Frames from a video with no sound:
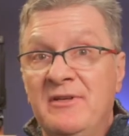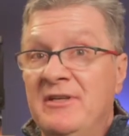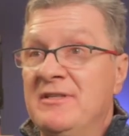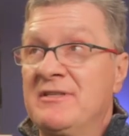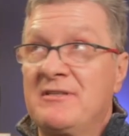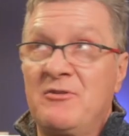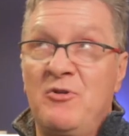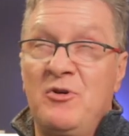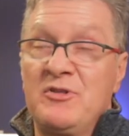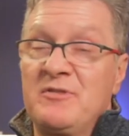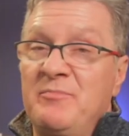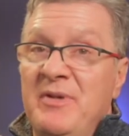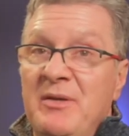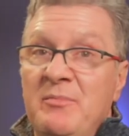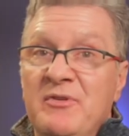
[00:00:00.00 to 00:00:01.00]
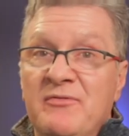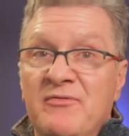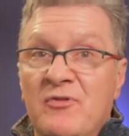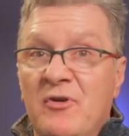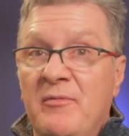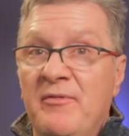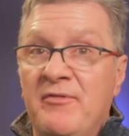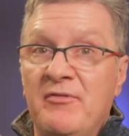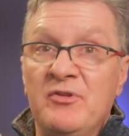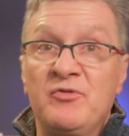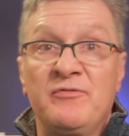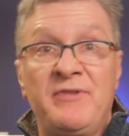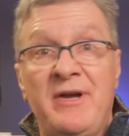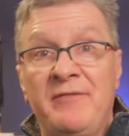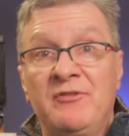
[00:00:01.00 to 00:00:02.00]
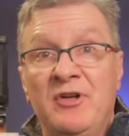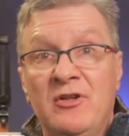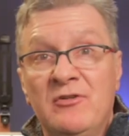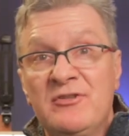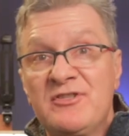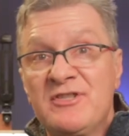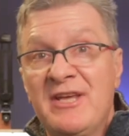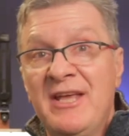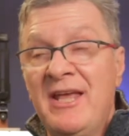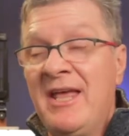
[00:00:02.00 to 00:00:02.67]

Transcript: It's cost maybe from $3 to $5,